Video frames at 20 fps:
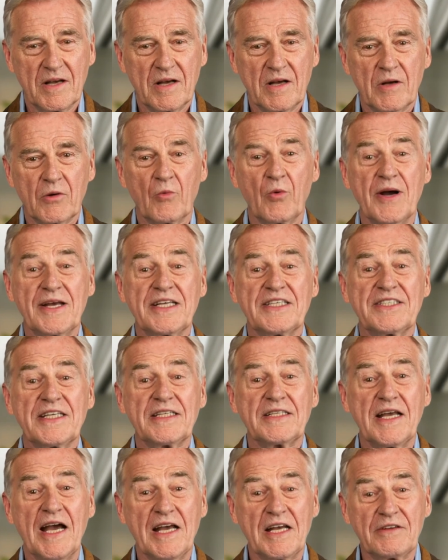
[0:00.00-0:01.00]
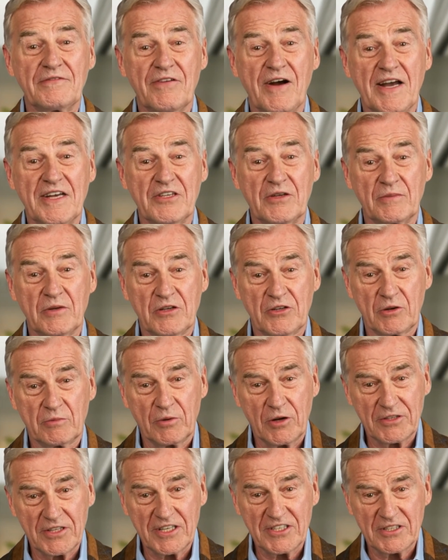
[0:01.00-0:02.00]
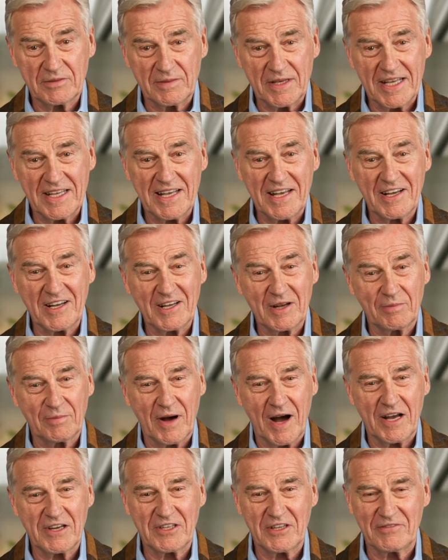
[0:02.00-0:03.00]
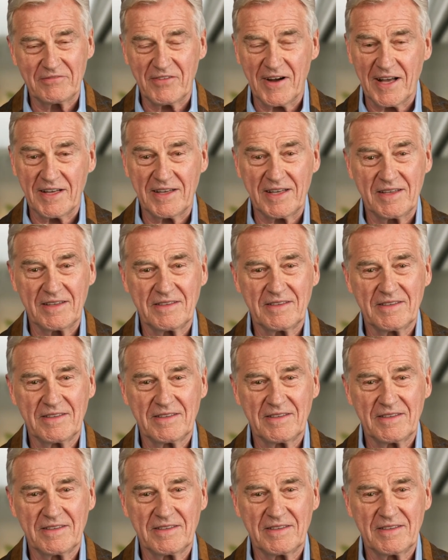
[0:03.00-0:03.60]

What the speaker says: When is it not advisable to participate in a composite filing?